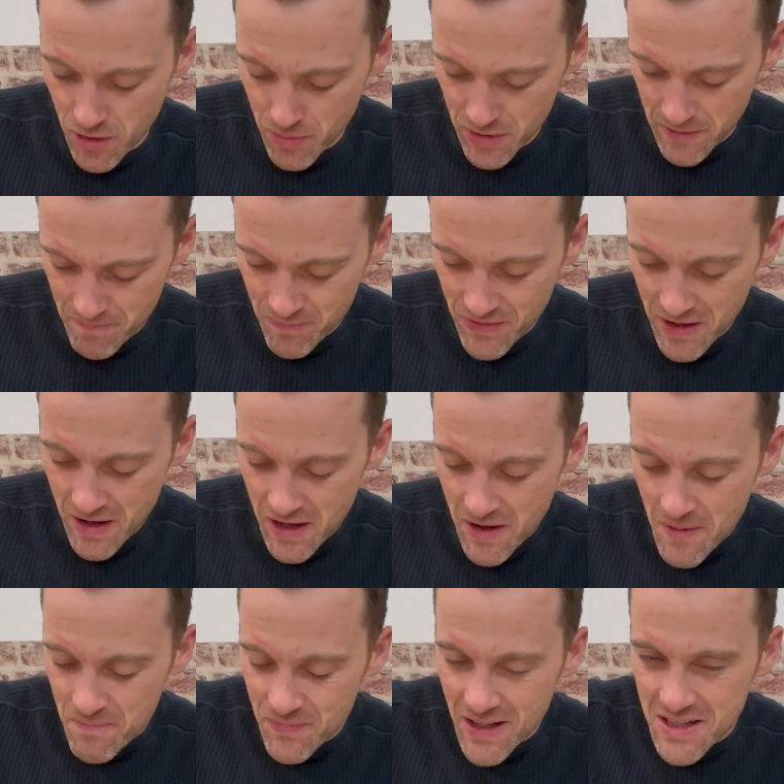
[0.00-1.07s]
But
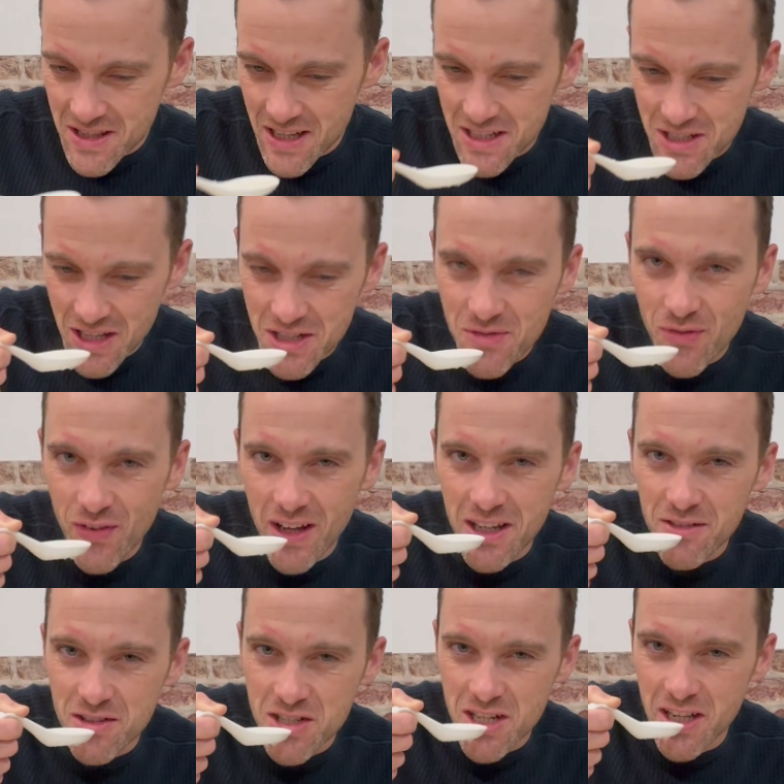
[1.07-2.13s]
there's
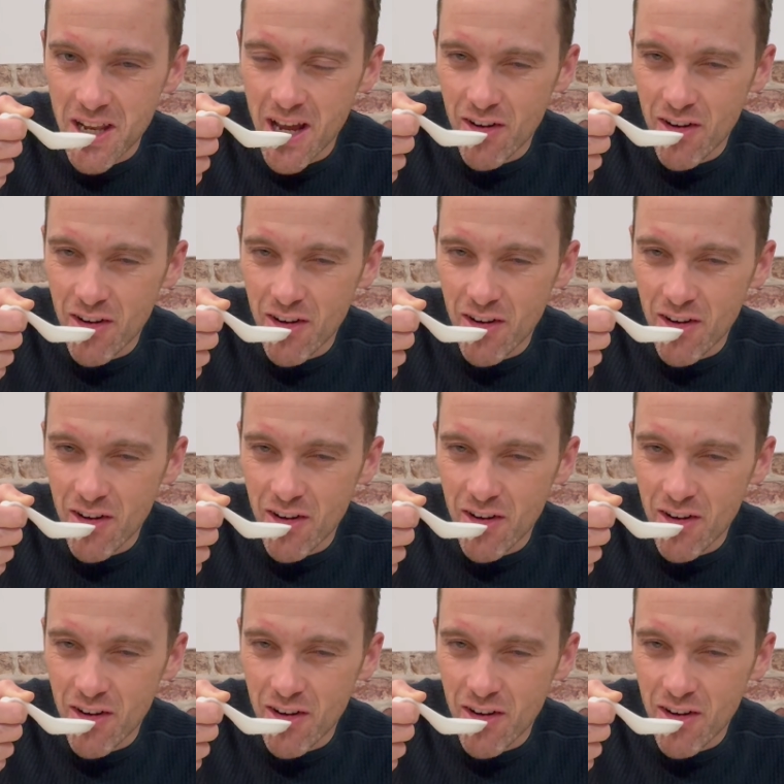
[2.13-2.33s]
flavours in there.